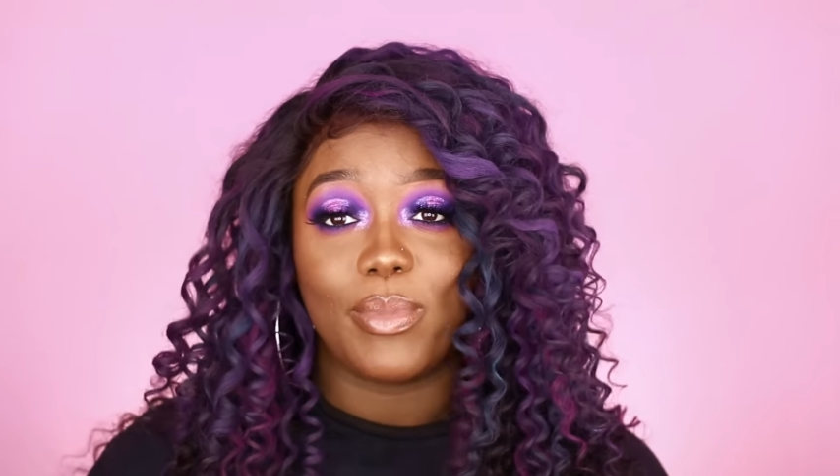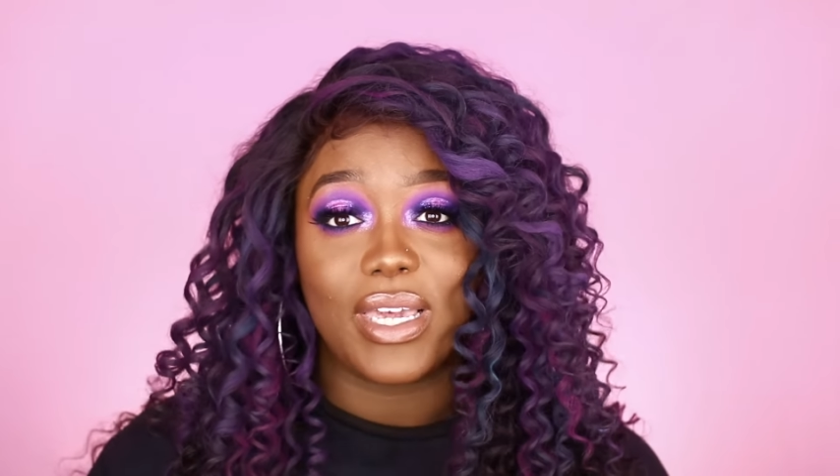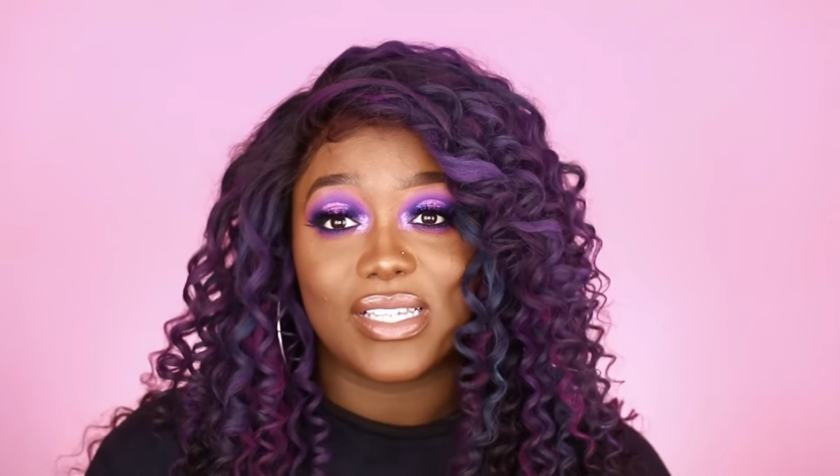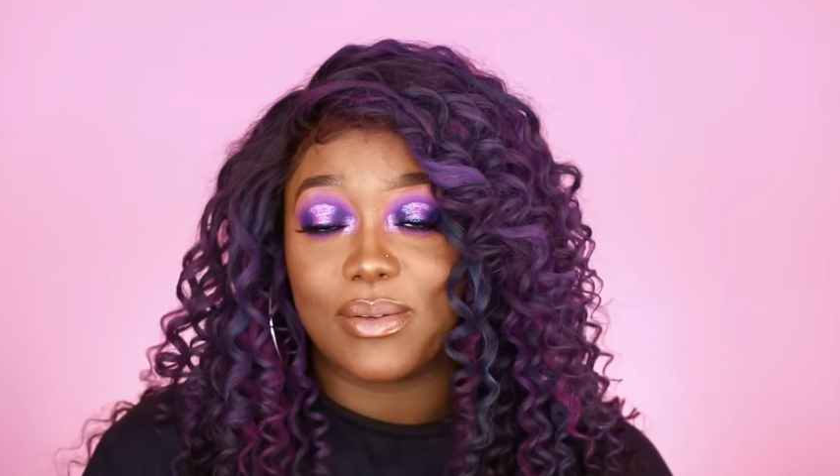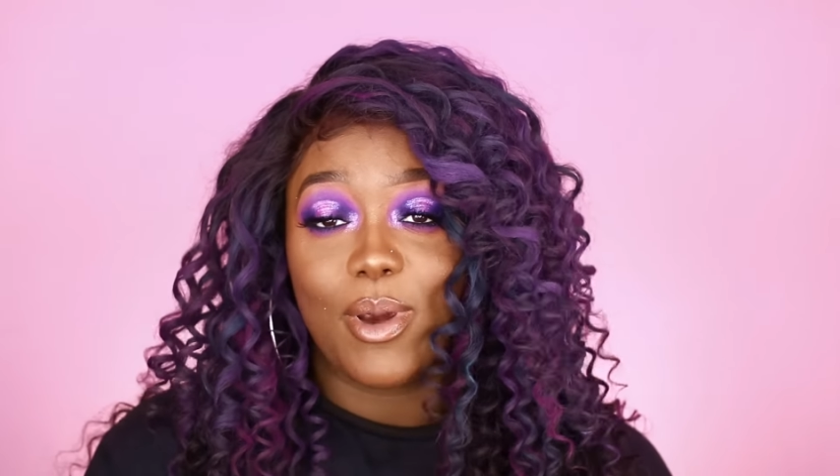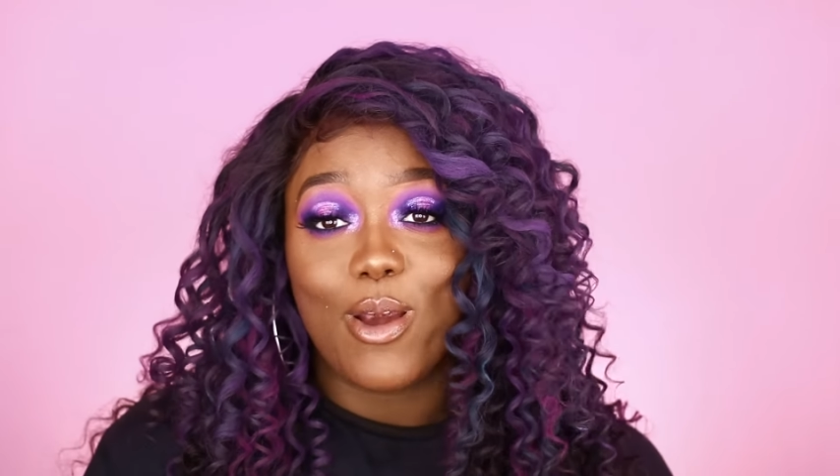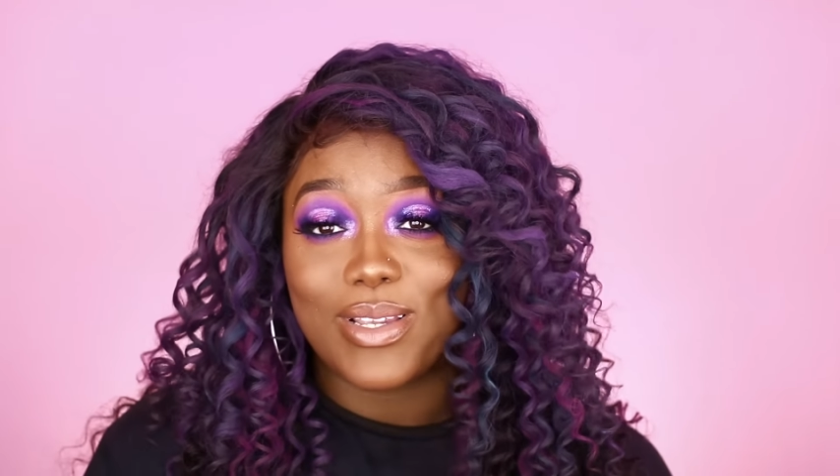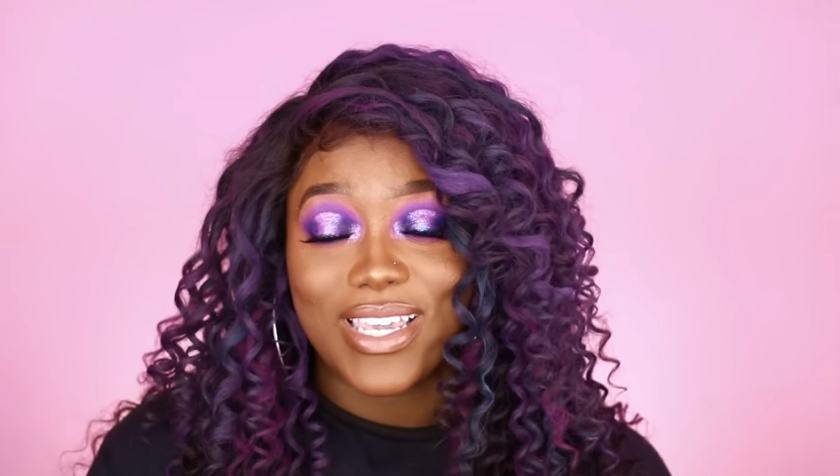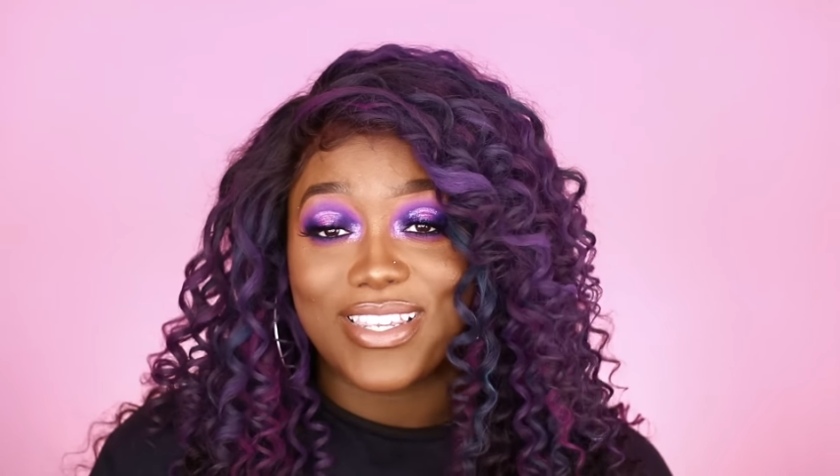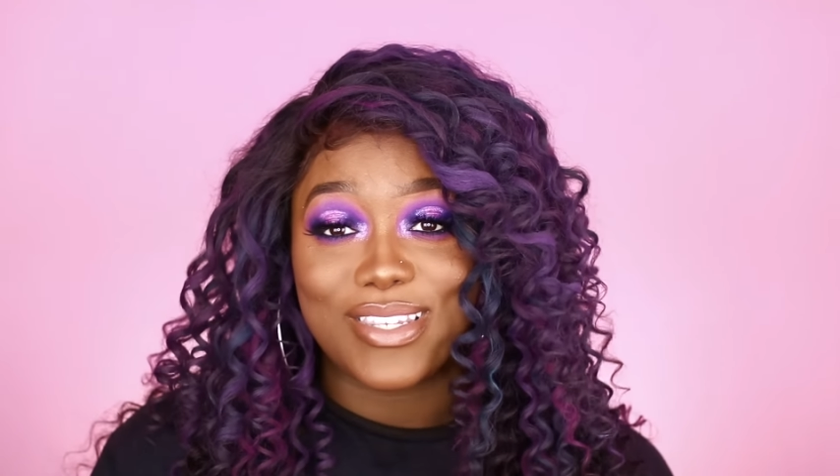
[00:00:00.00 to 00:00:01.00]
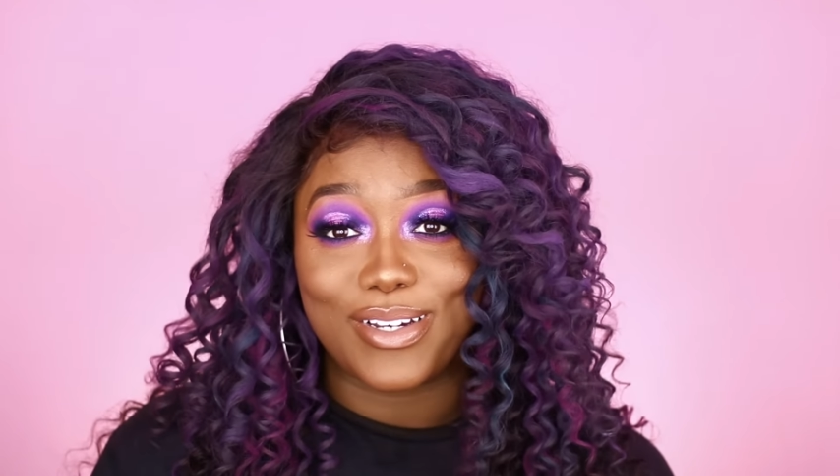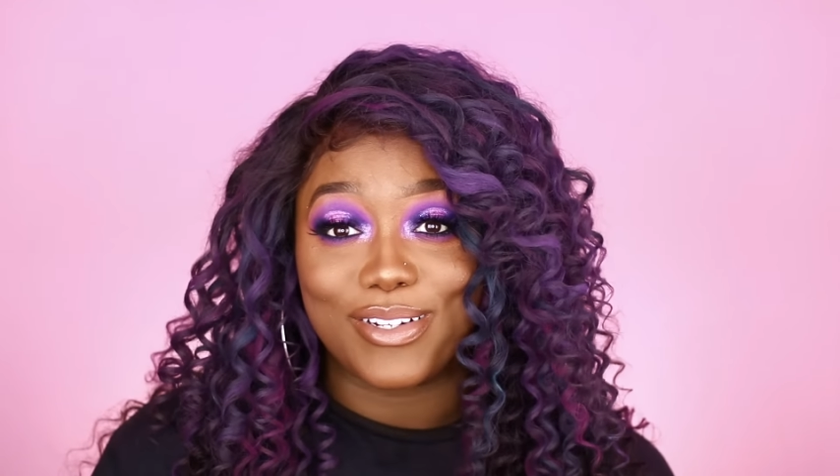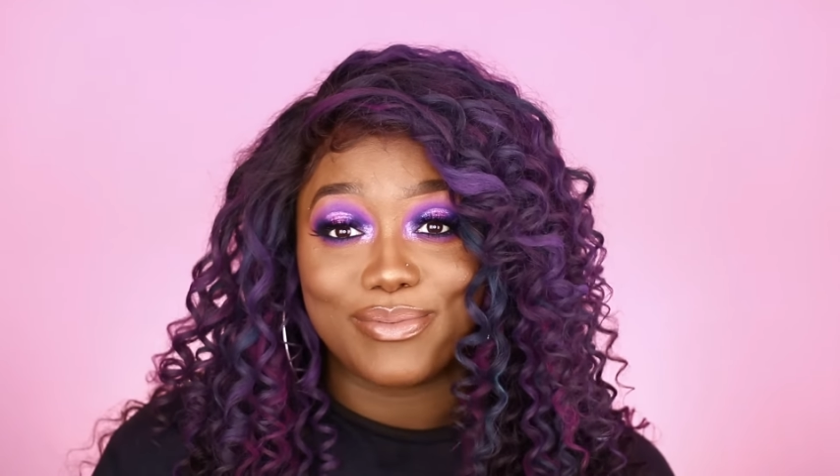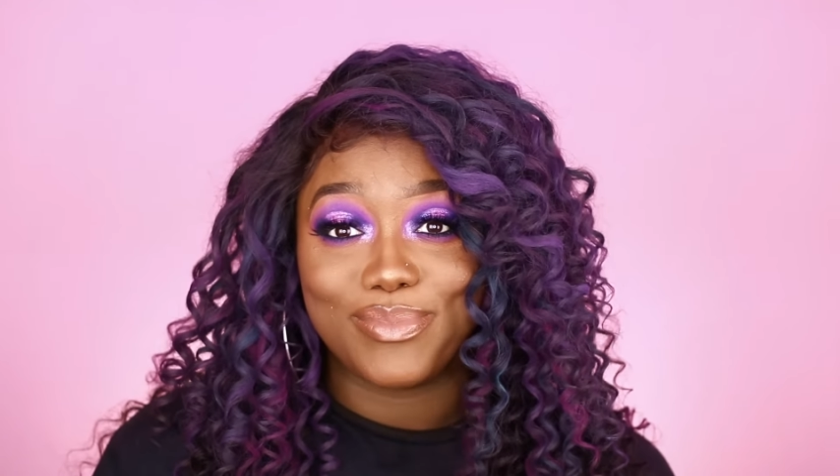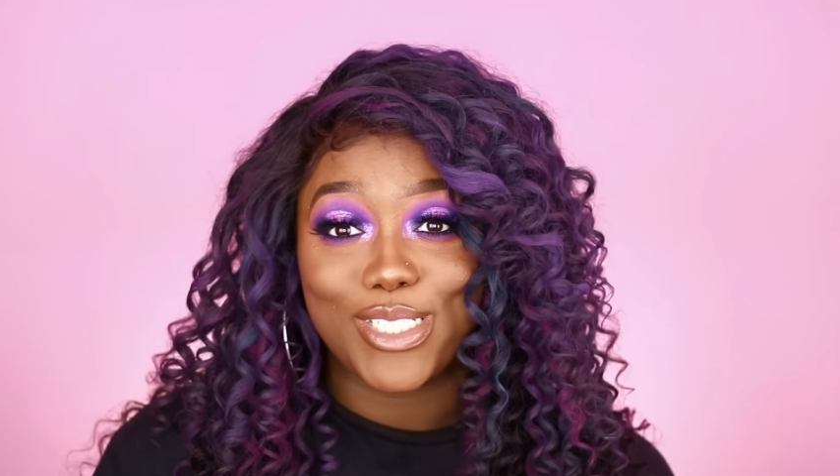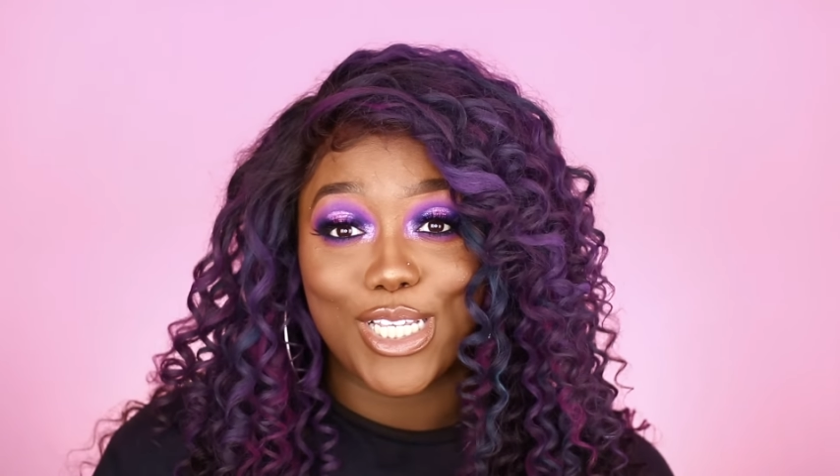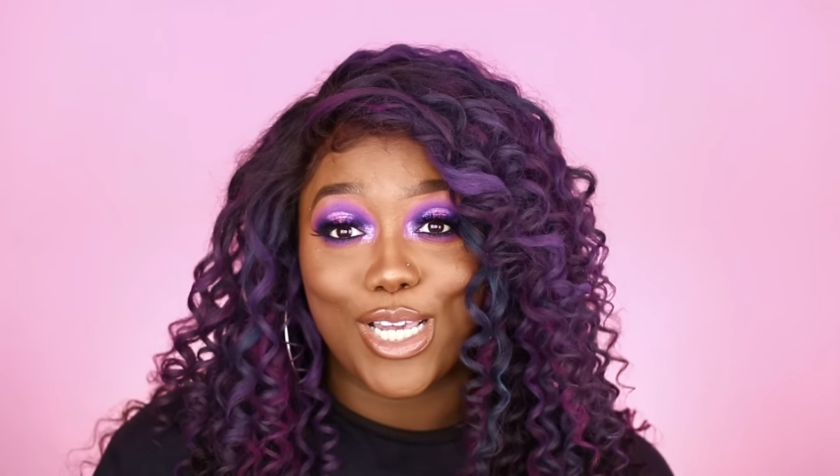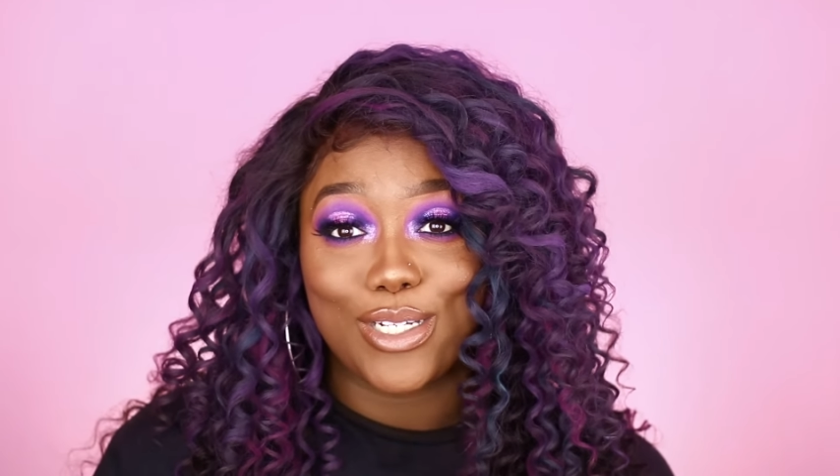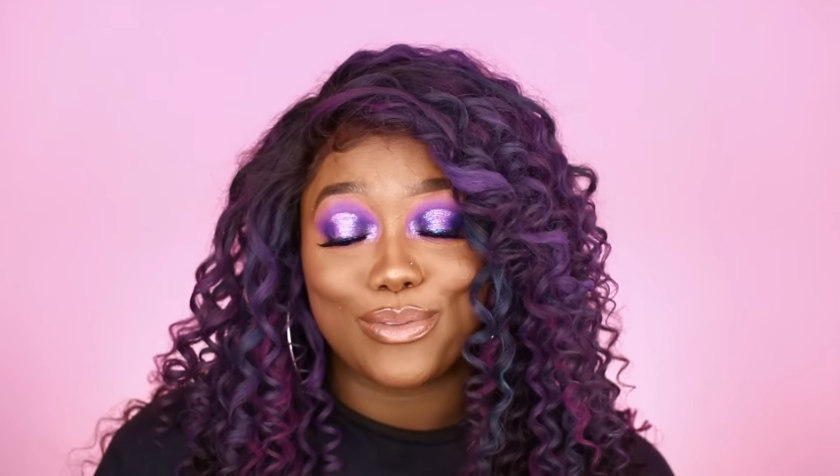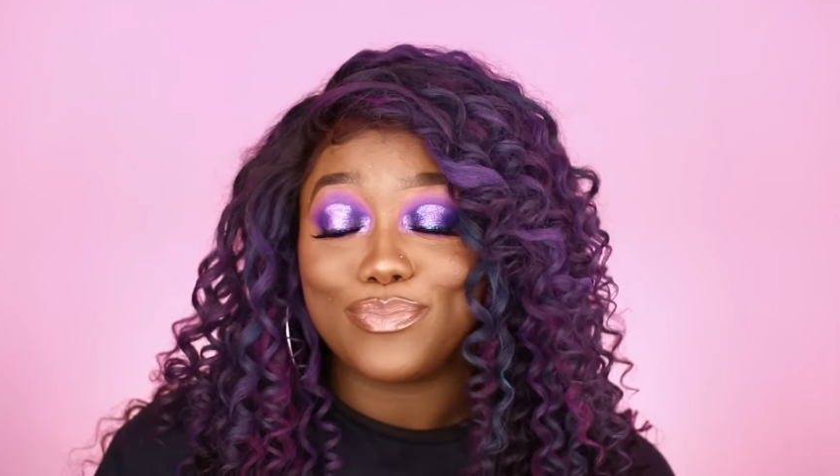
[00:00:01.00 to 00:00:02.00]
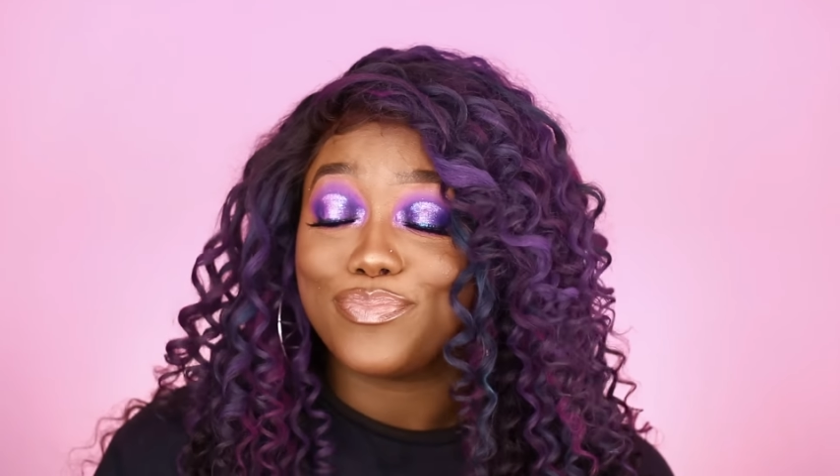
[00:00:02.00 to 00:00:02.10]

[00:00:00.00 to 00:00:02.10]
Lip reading: because tomorrow is Easter, so